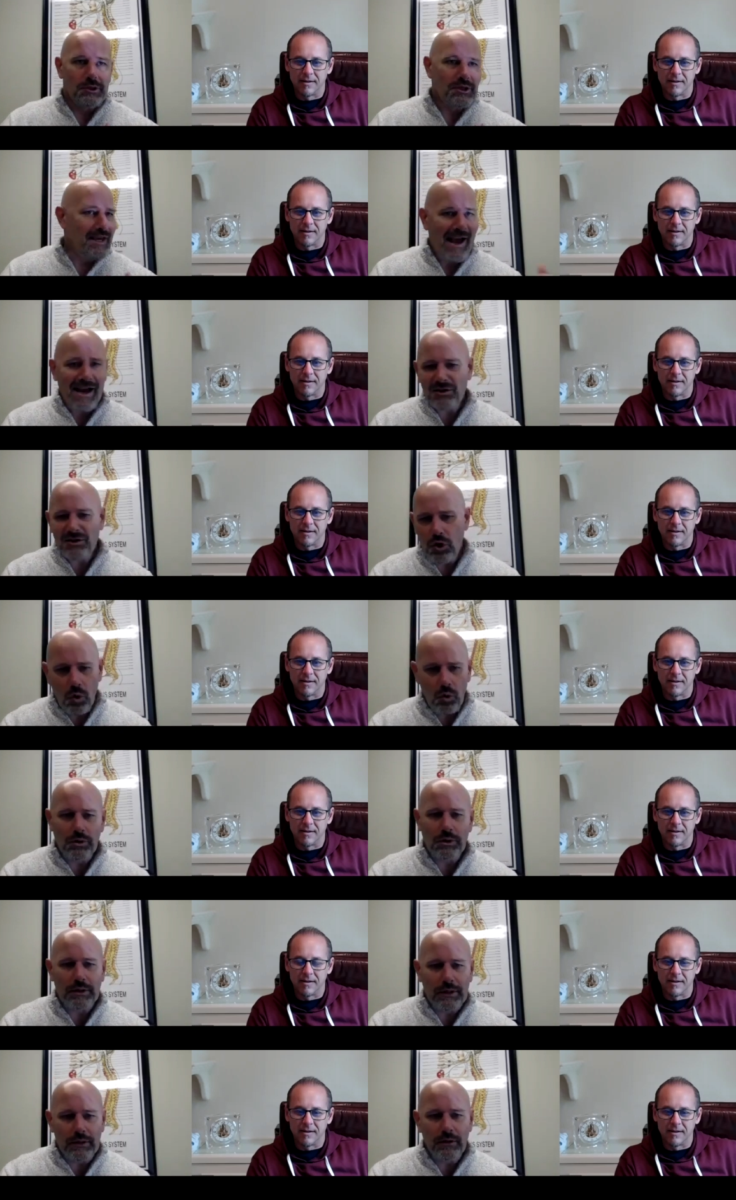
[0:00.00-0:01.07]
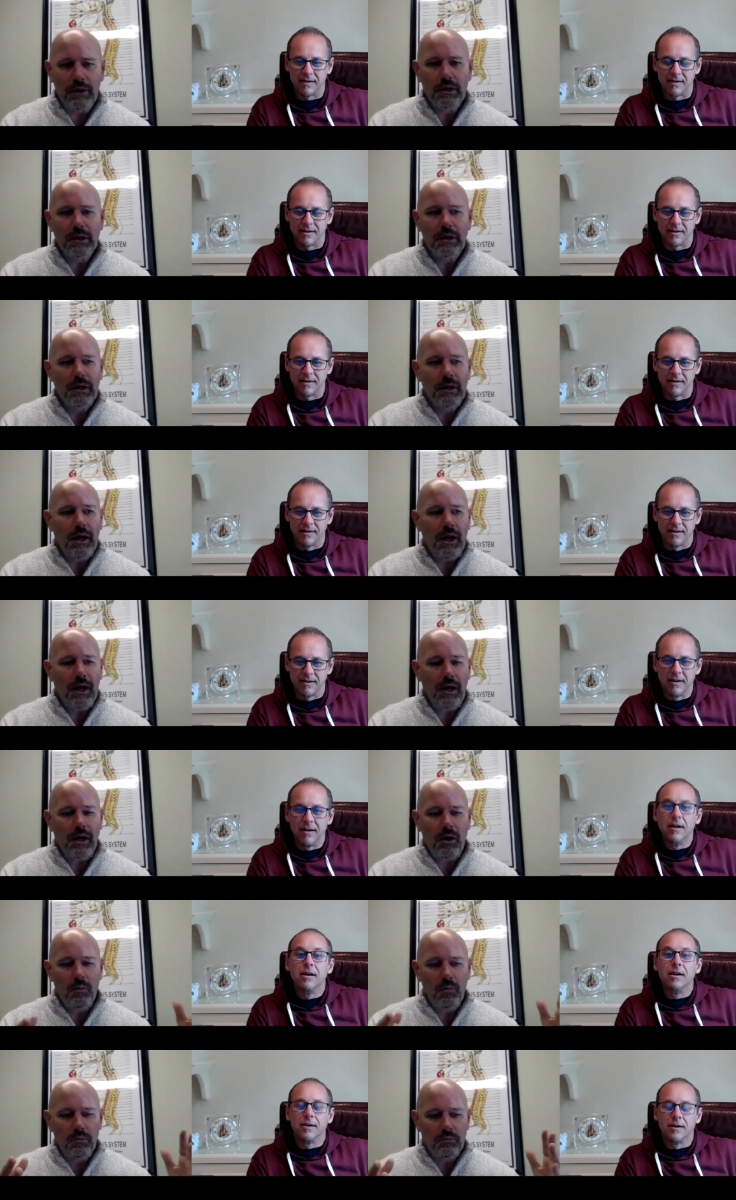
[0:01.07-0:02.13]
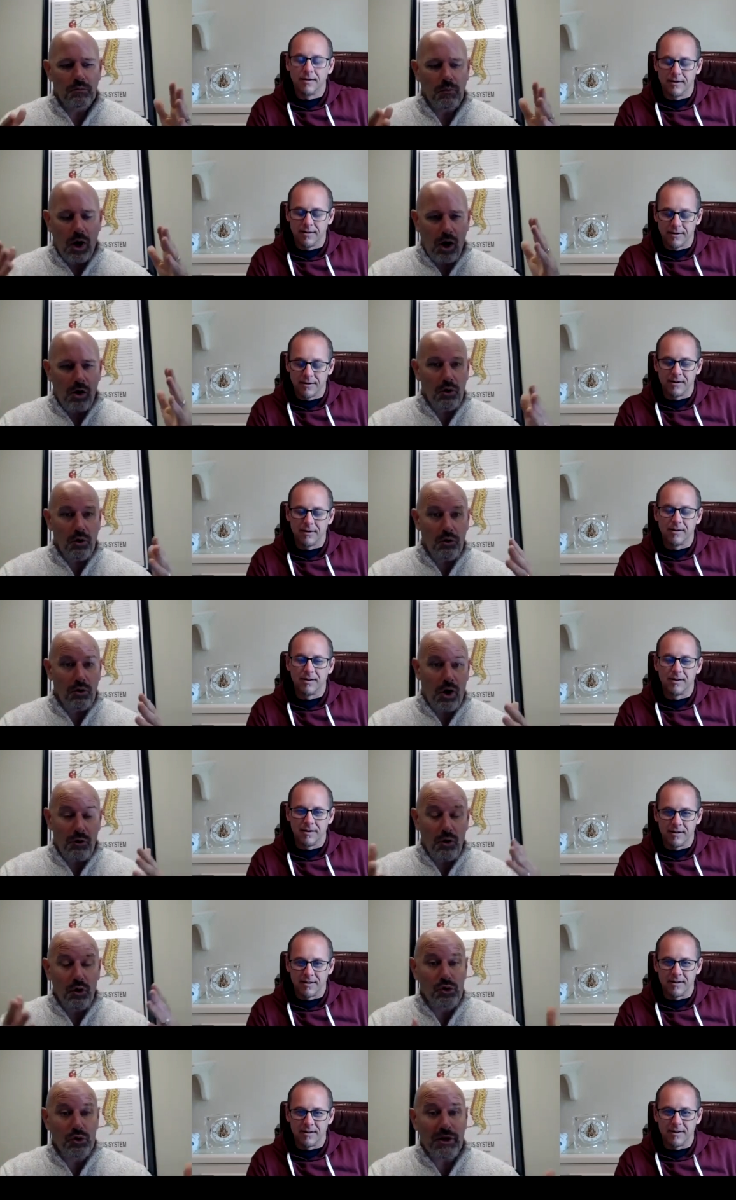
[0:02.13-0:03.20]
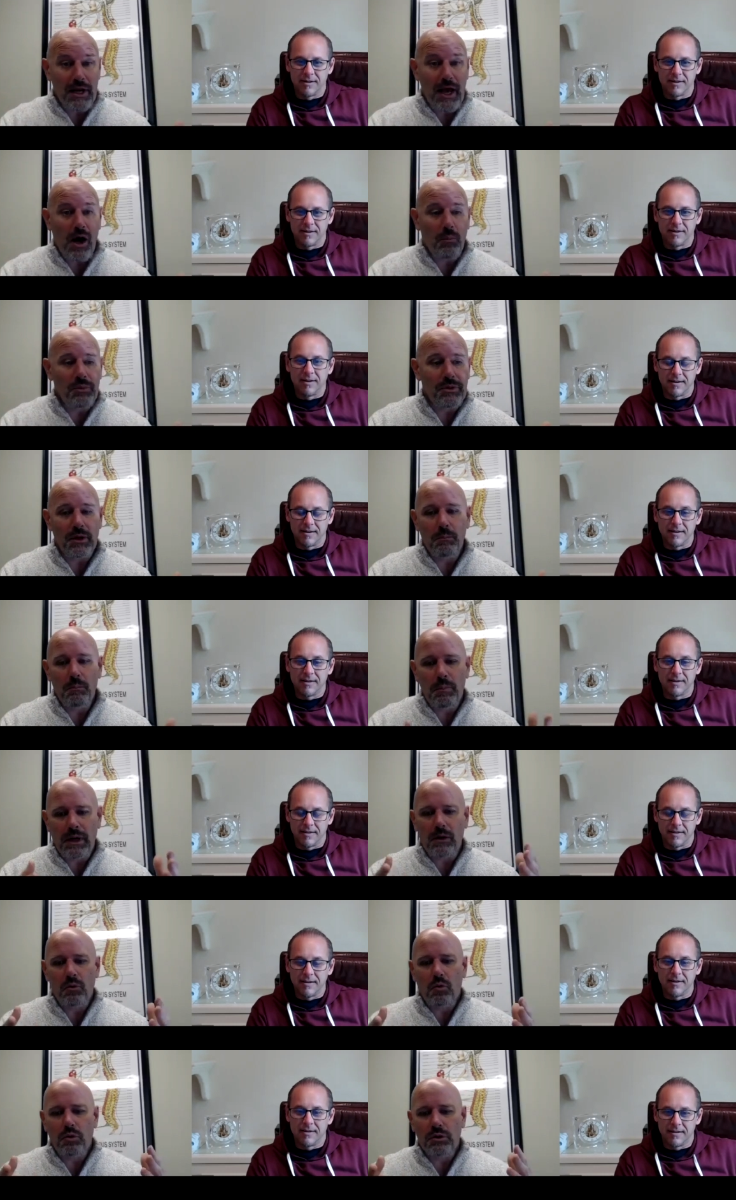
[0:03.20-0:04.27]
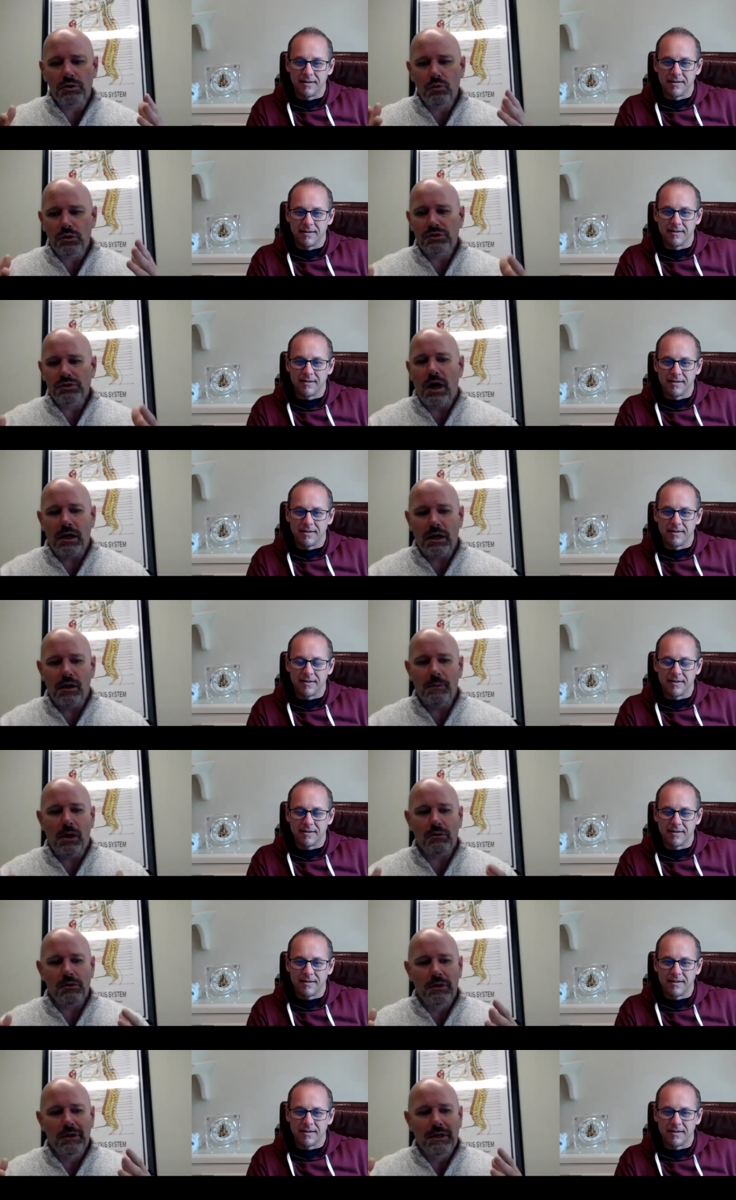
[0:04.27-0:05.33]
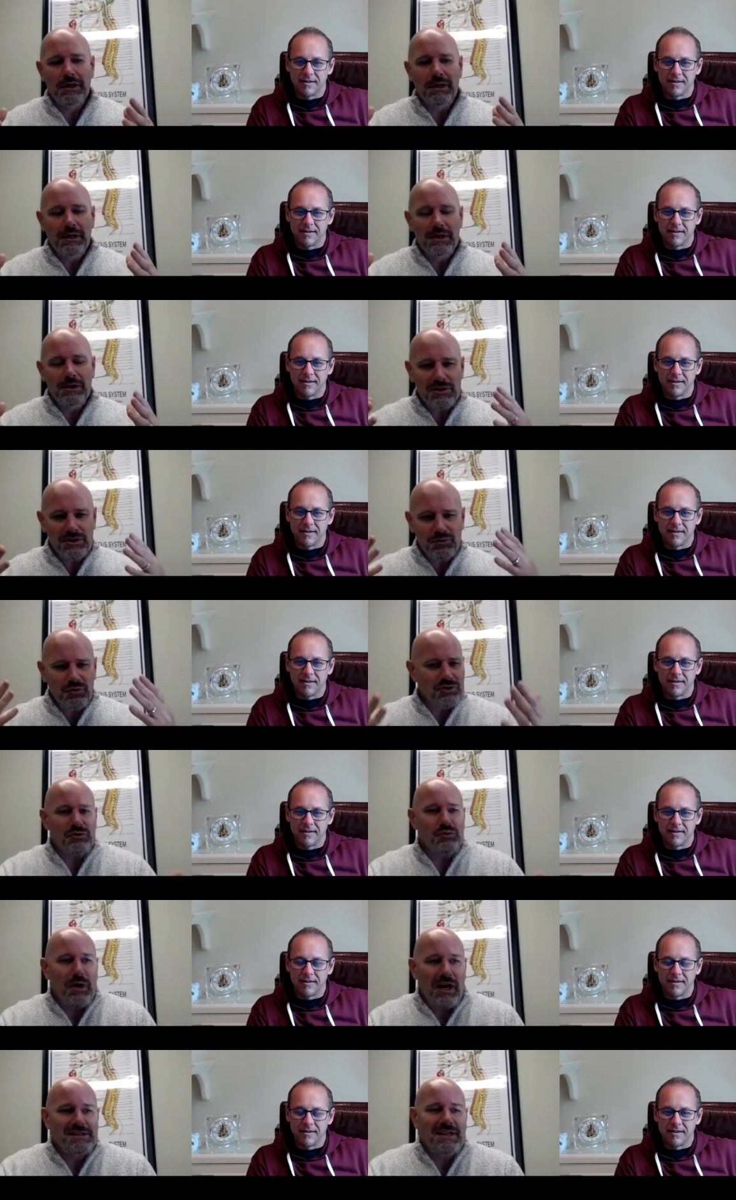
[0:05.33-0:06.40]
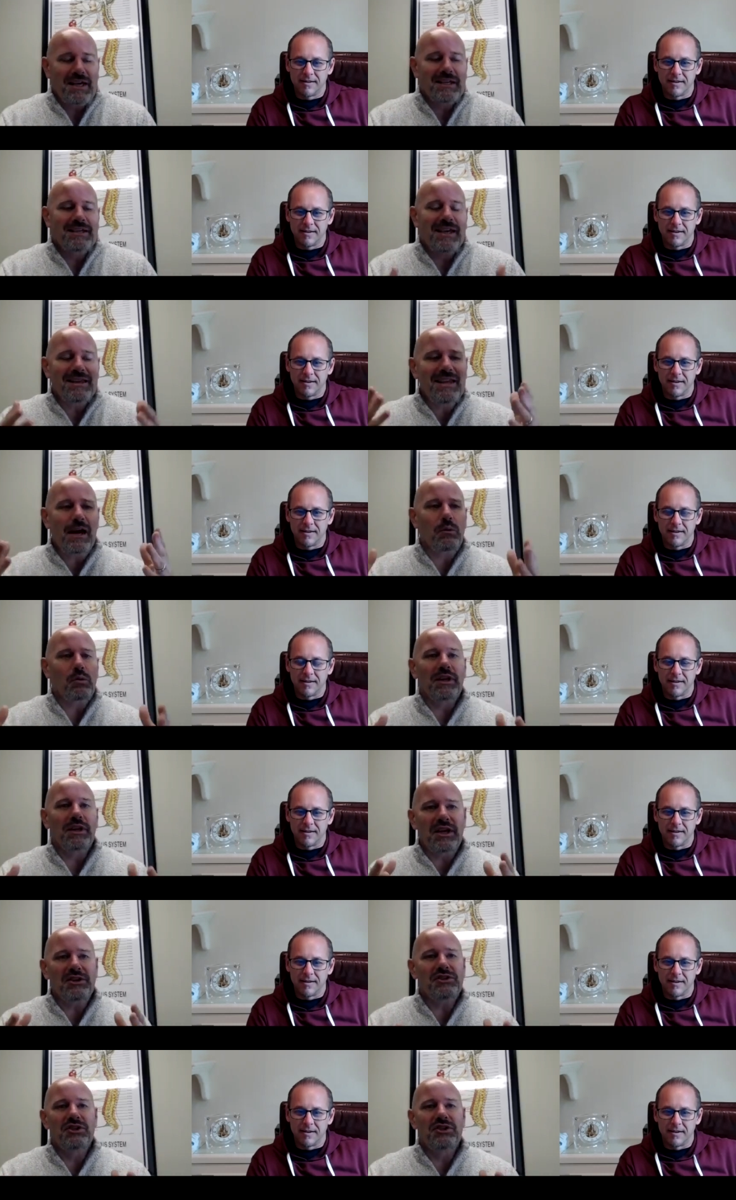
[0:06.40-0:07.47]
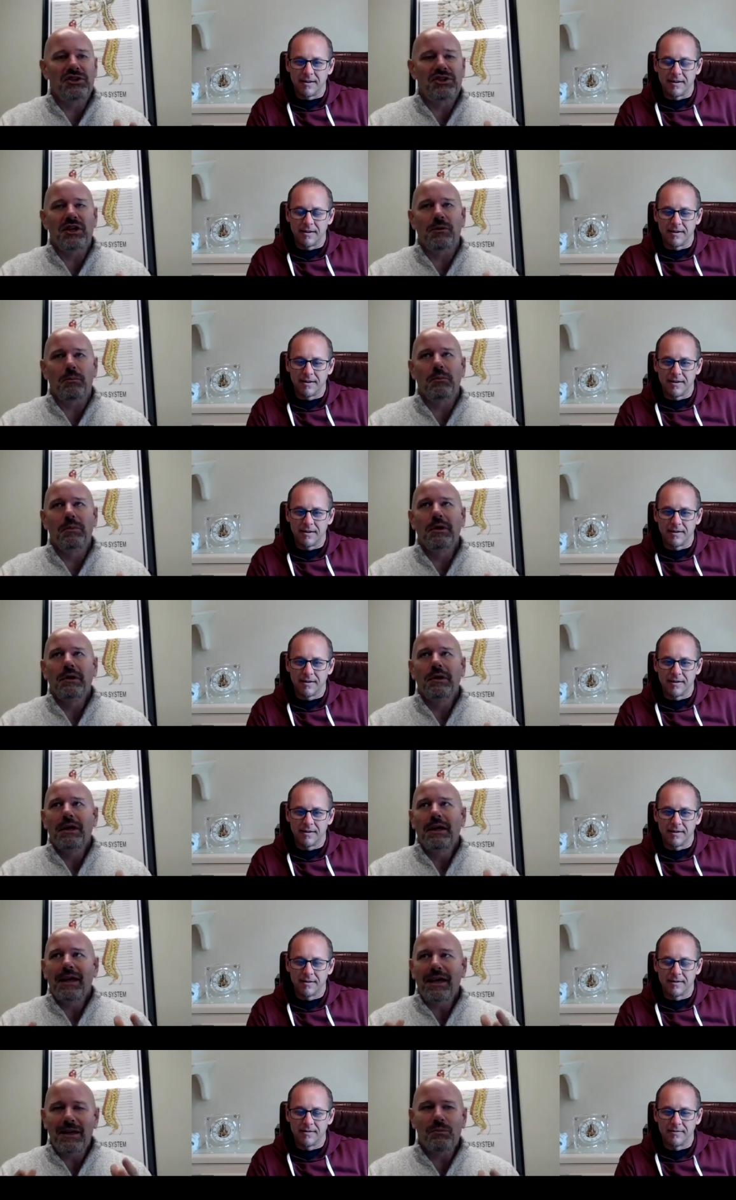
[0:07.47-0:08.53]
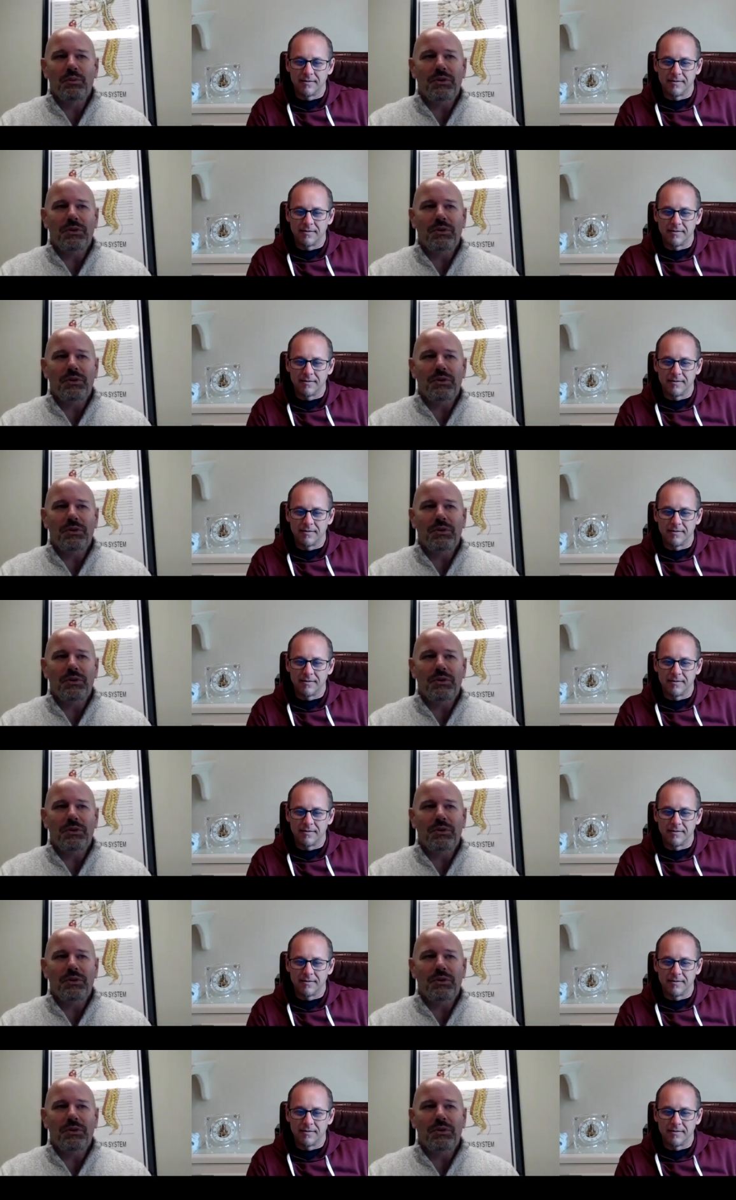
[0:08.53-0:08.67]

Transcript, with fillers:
Speaker 1: cash only. Uh, although although you can help them, but we're we're talking about just just what I said, getting that relationship in